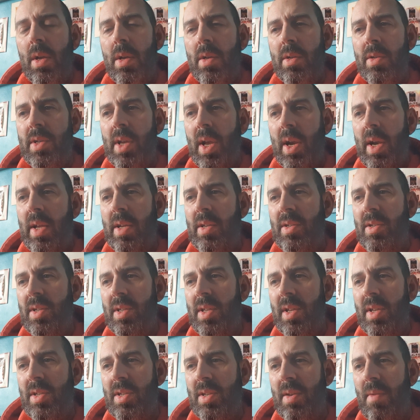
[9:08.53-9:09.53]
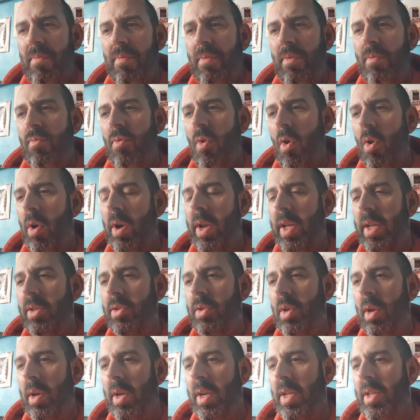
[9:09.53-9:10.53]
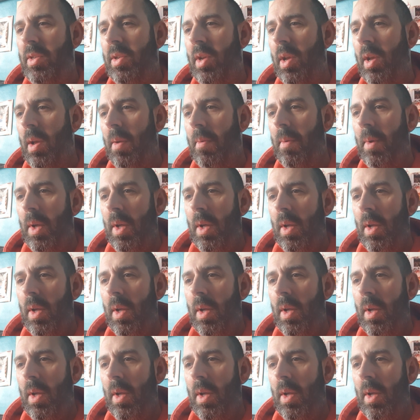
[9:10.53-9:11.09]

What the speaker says: So there's something wrong with it. So I need to